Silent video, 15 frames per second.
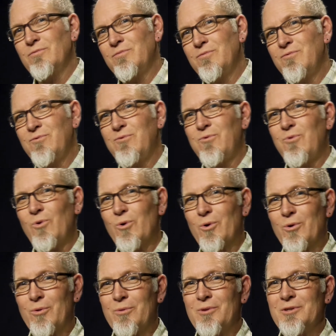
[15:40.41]

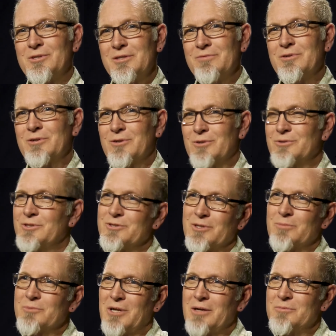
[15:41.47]
for the difficulty
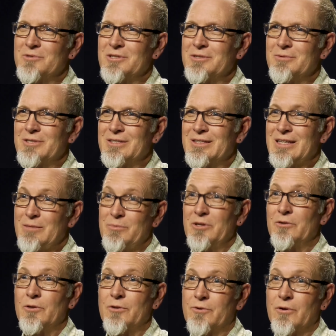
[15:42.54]
sometimes in
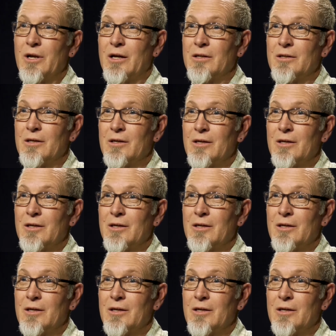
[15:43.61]
keeping the thread.